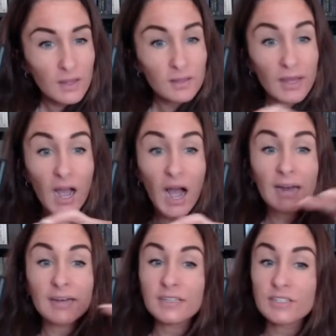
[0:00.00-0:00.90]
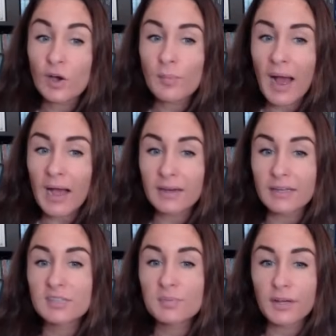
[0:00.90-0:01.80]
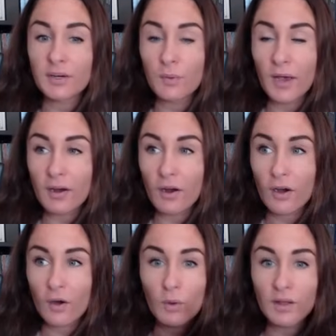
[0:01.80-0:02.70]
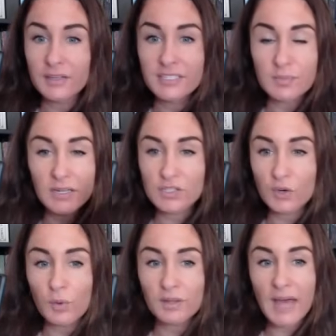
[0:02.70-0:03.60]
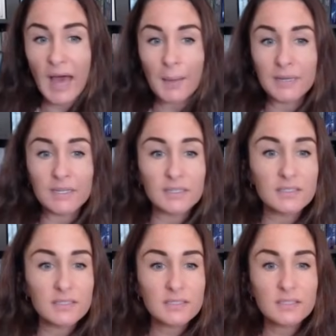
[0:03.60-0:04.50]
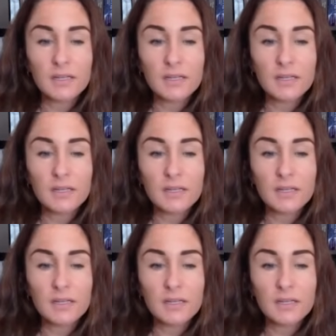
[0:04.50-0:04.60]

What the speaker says: Like, I need to go back and explain away to her what this means or what that means.